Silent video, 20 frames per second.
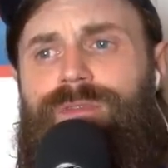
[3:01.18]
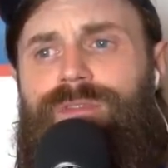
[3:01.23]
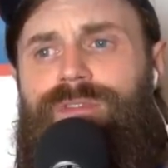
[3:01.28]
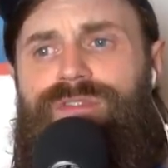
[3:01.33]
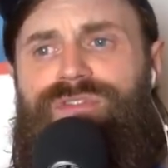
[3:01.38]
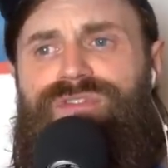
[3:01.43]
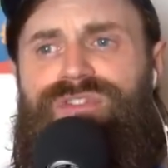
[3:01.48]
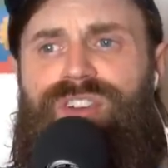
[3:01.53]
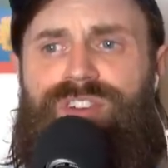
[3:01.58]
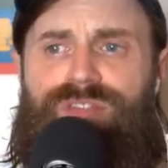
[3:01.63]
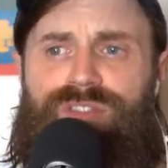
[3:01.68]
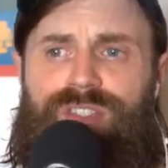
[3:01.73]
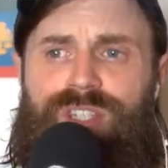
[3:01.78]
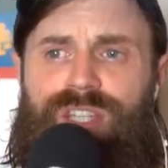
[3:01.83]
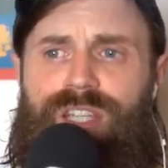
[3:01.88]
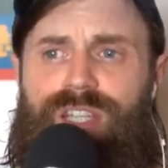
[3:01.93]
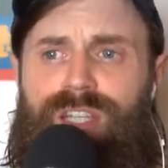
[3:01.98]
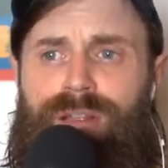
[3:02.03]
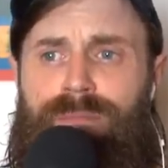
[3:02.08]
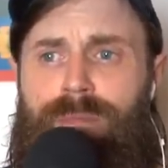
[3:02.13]

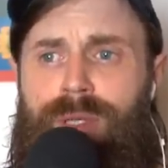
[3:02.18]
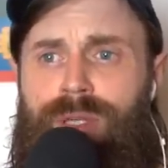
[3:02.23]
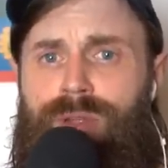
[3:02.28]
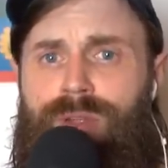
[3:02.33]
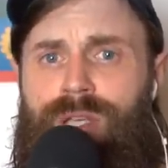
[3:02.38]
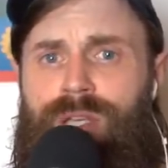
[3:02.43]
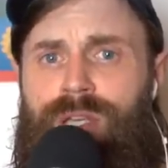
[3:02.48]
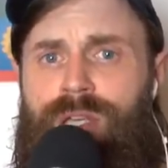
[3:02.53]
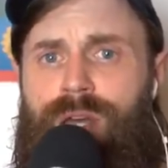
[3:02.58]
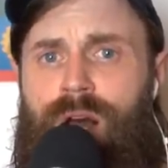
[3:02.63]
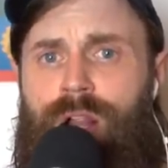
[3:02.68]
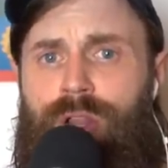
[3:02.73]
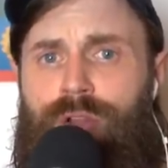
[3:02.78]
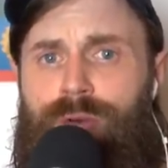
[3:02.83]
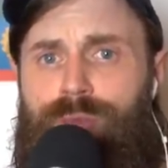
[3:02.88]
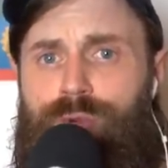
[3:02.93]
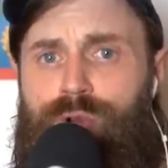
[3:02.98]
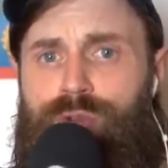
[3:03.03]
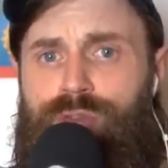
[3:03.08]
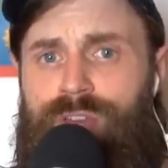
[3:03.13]
$15 million
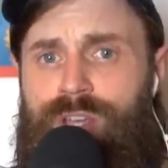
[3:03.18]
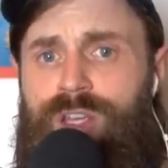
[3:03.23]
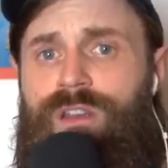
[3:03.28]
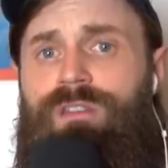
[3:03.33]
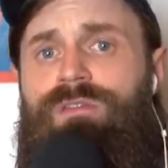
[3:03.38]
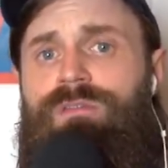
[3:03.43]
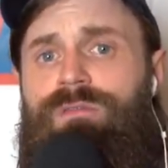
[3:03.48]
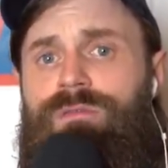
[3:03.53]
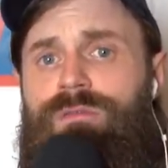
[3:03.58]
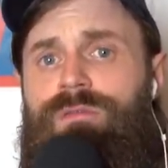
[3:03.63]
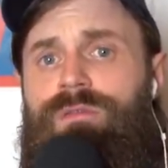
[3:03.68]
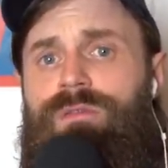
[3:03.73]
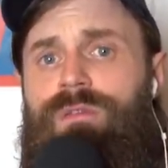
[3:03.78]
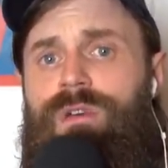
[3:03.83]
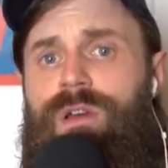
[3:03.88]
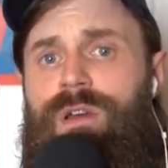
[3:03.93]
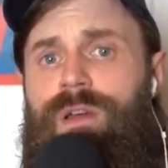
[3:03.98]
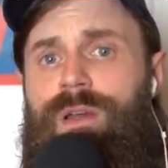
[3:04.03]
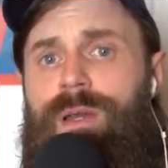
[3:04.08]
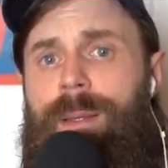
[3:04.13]
movie
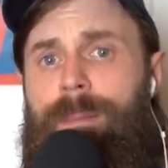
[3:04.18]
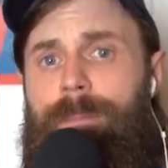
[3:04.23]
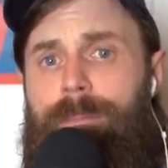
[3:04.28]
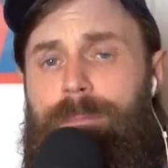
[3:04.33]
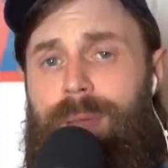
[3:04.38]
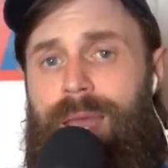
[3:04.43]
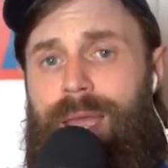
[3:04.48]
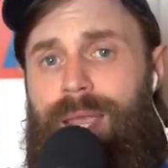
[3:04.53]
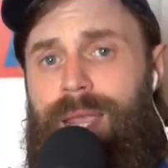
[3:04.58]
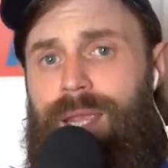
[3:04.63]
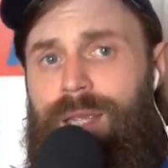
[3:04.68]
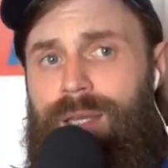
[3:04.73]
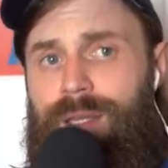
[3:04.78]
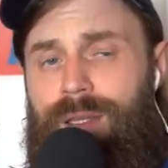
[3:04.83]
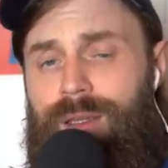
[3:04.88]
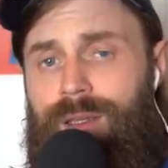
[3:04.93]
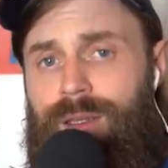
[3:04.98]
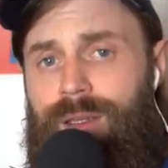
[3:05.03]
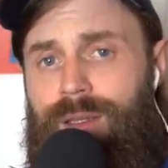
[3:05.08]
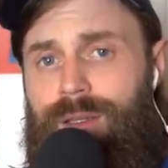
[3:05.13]
made
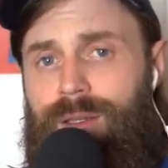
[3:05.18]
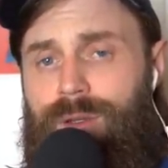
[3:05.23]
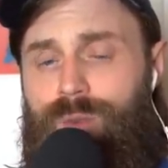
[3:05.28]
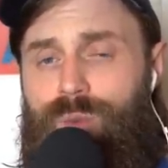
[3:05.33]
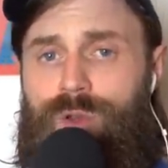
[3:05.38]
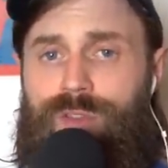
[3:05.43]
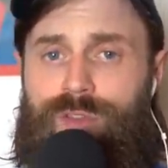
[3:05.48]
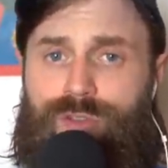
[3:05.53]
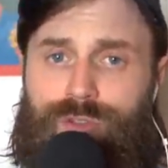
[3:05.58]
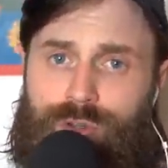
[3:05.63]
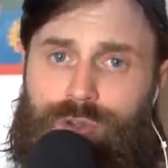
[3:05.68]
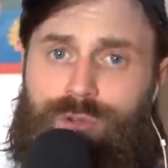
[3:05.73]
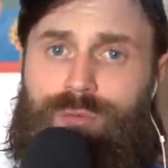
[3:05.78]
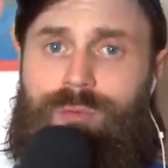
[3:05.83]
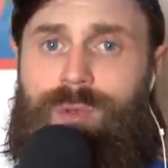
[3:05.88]
with $2